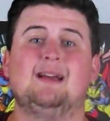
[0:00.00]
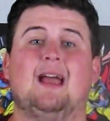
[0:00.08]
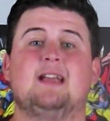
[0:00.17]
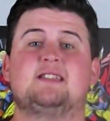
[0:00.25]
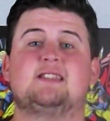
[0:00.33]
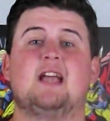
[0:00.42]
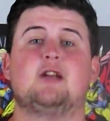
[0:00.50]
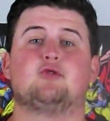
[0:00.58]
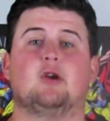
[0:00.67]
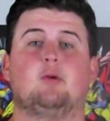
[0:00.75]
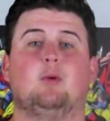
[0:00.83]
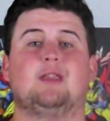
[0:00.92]
is
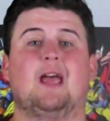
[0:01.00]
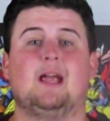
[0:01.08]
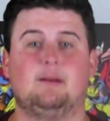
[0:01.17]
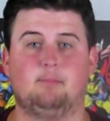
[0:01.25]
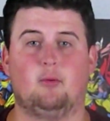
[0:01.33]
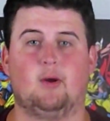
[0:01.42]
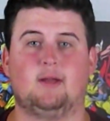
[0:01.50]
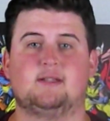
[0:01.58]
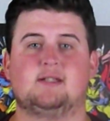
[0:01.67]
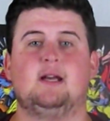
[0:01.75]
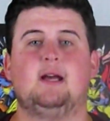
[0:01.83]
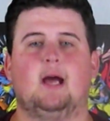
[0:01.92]
Cedric with 8 points.